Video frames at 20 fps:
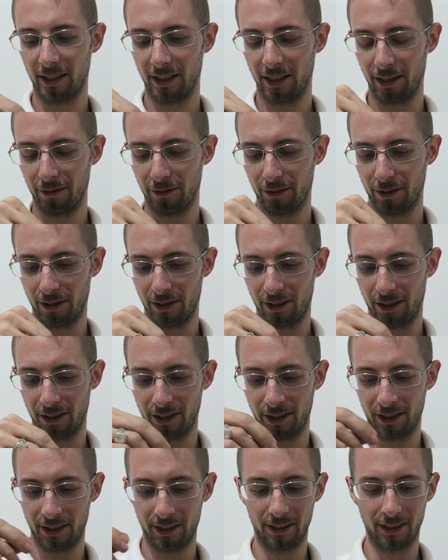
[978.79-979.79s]
I've
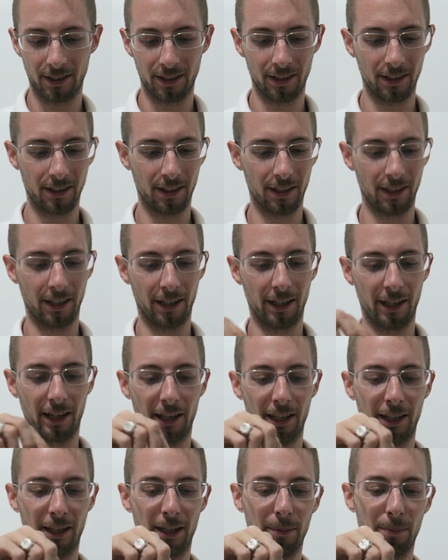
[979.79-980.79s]
gone and
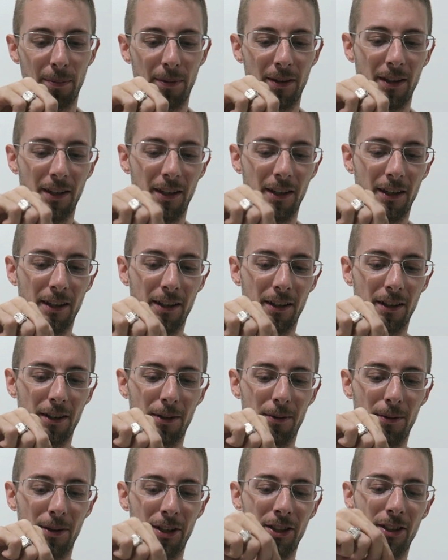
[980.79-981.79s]
I keep the
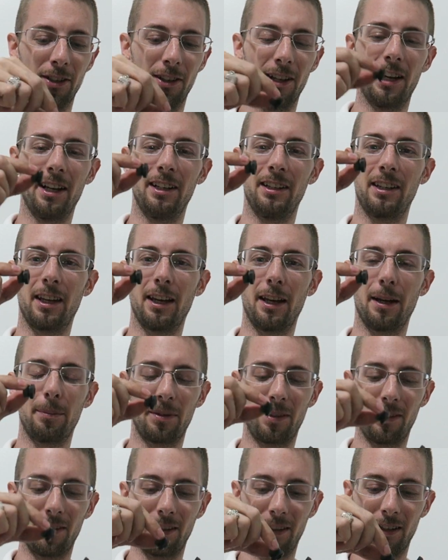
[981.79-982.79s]
original end cap
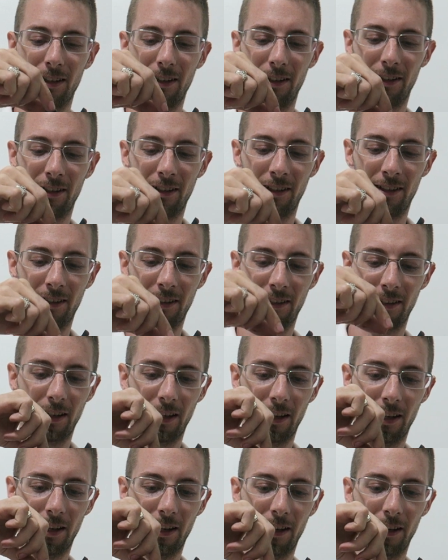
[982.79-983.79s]
to the gun
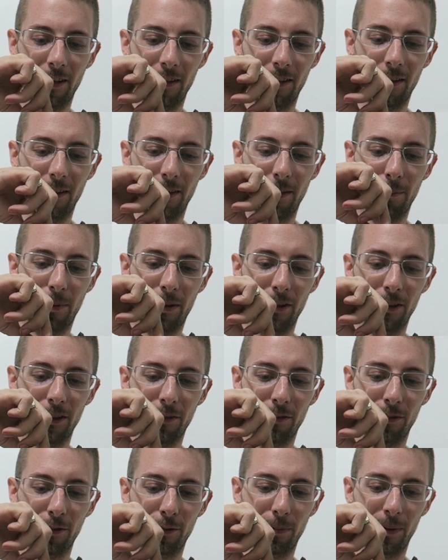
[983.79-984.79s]
and a bunch
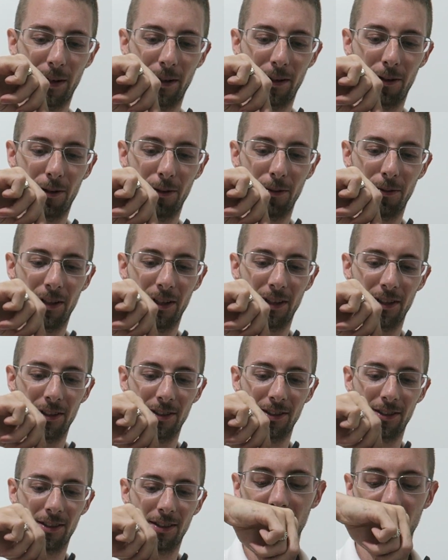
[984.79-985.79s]
of spare
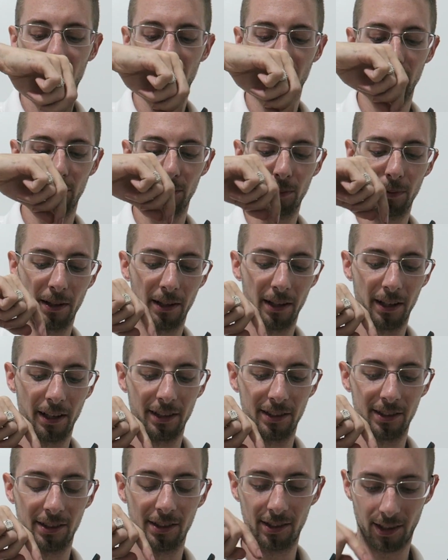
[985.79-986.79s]
O-rings, as well
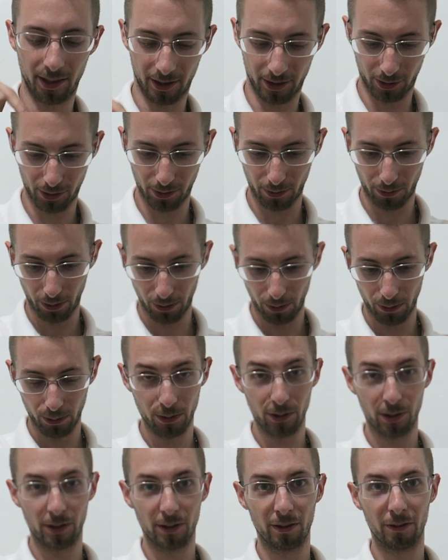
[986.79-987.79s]
as 6
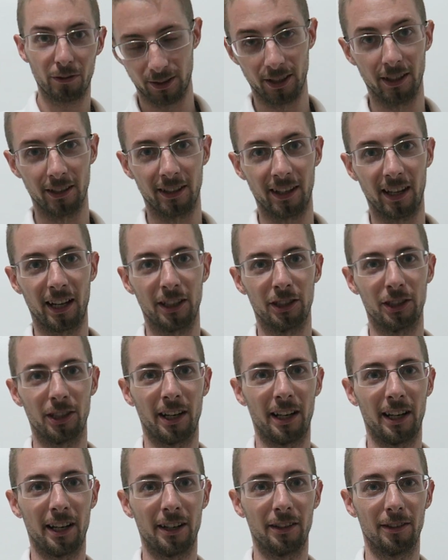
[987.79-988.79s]
screws to attach your
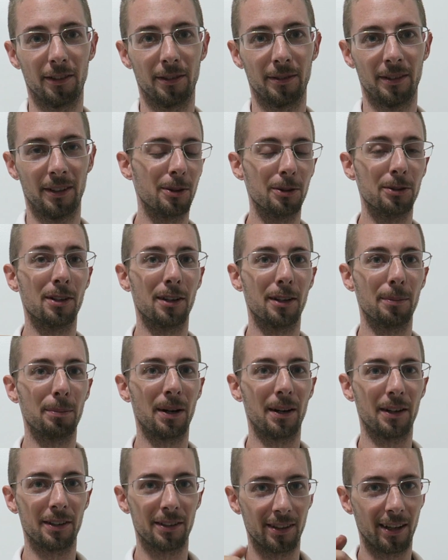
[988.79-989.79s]
handle. Those are the
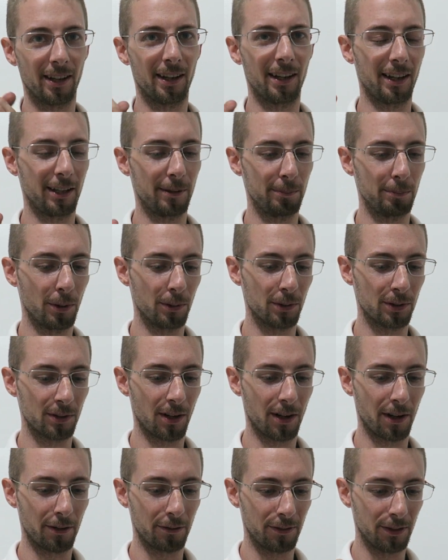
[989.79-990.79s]
parts that I most
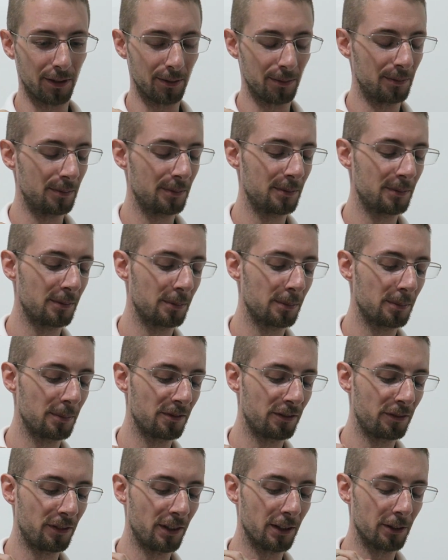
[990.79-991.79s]
often
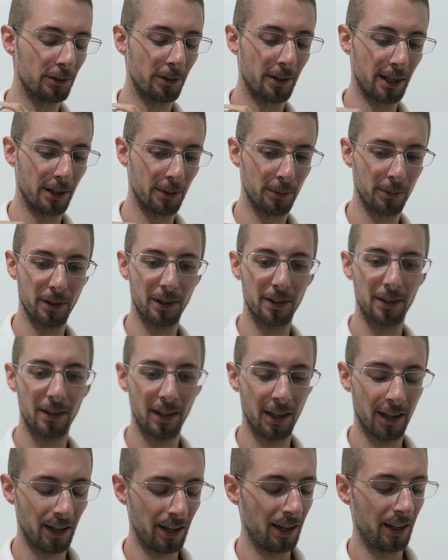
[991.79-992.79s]
fiddle around with
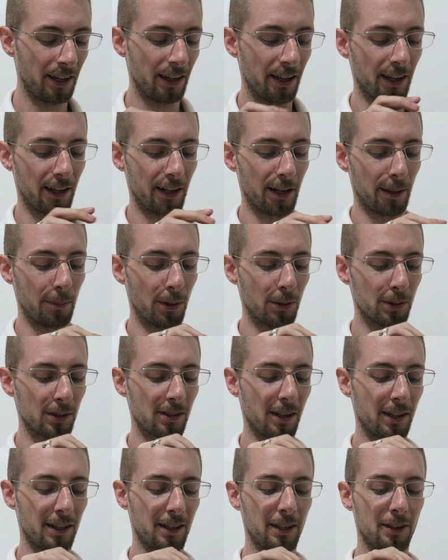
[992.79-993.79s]
and I'm most
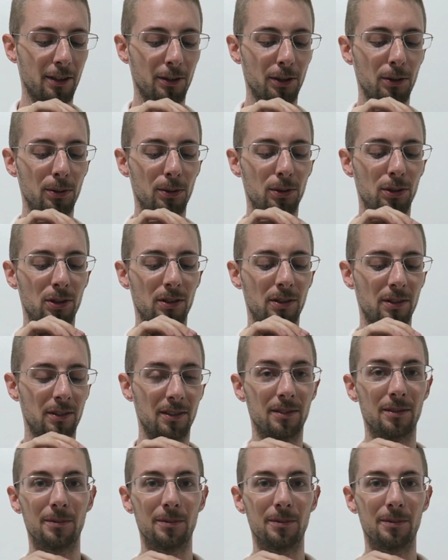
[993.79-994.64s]
likely to lose.